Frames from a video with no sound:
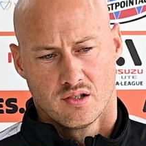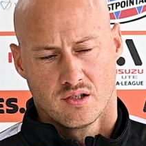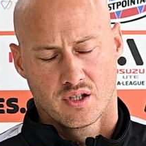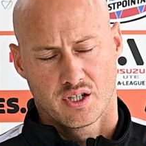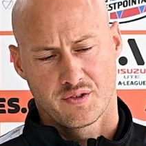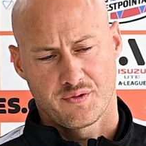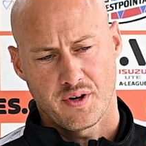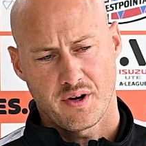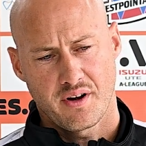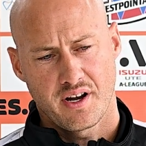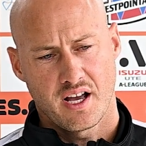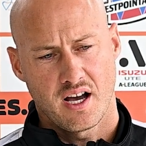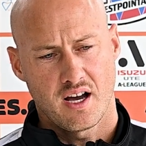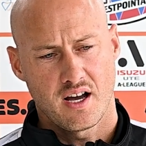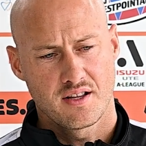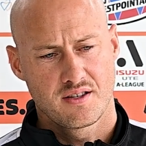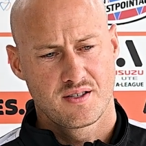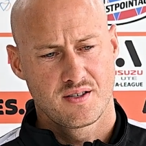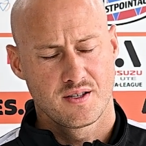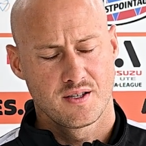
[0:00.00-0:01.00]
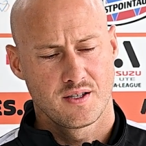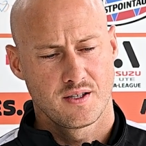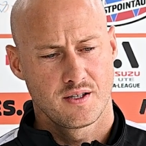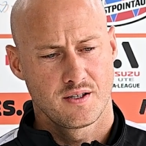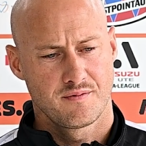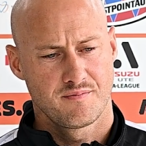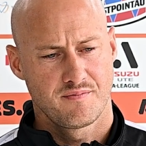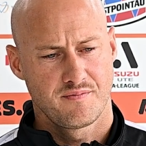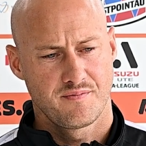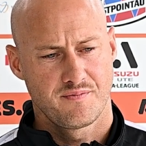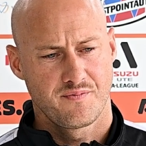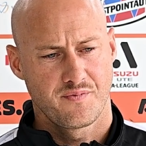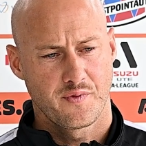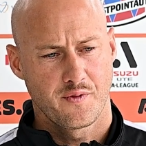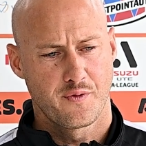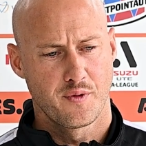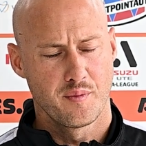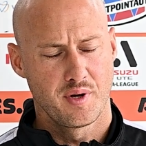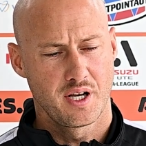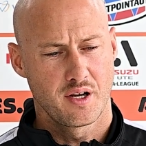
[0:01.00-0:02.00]
It's very hard for
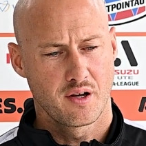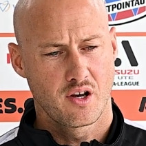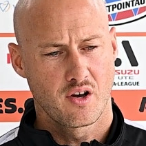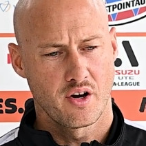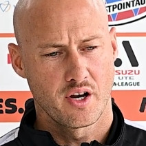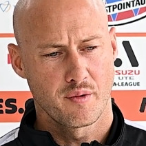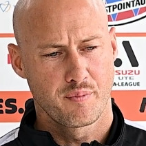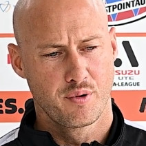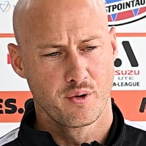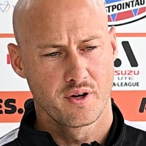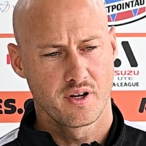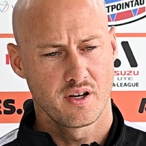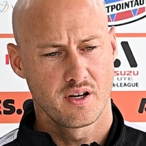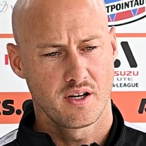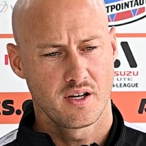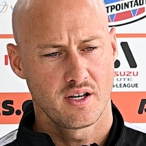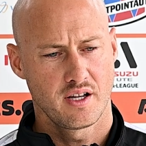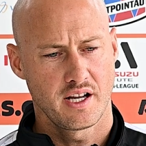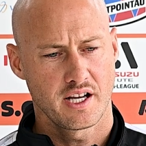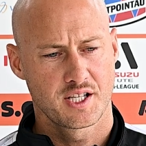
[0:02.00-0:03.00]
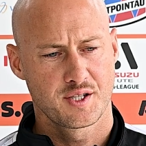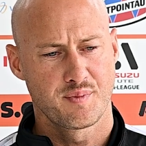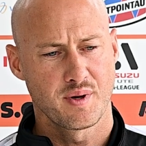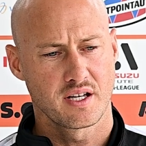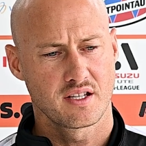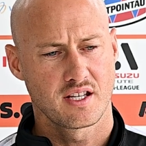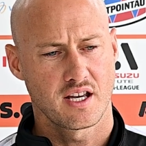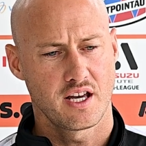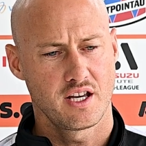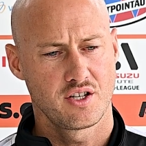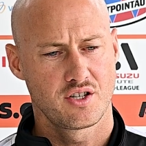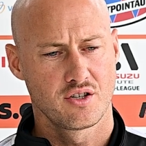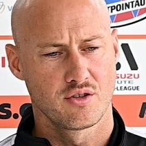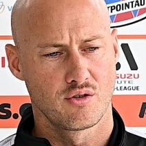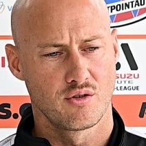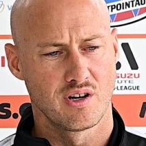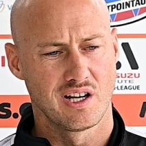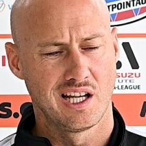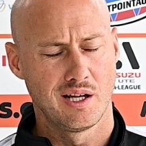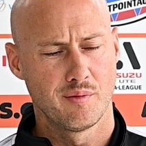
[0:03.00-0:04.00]
me to kind of put an expectation
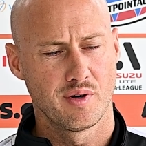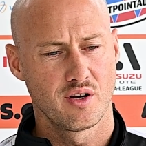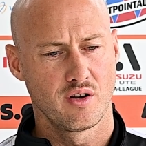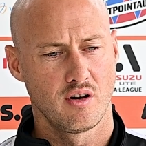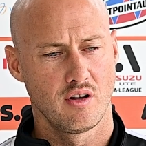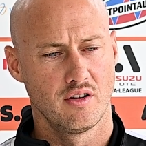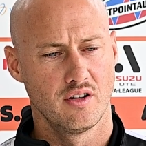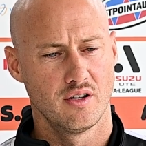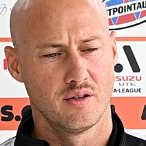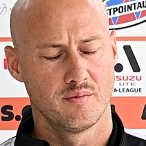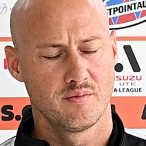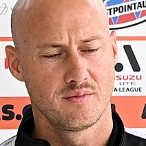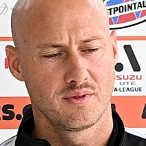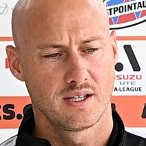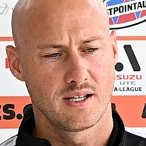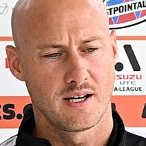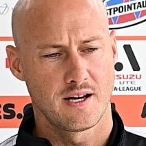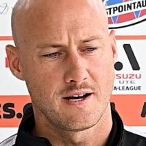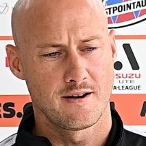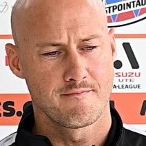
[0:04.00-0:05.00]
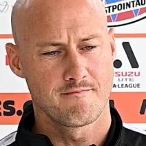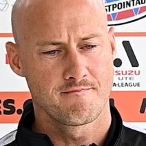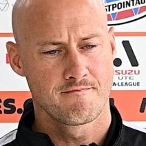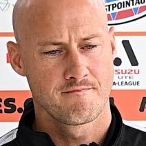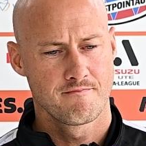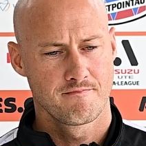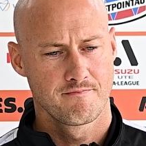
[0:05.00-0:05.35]
or a limit on them.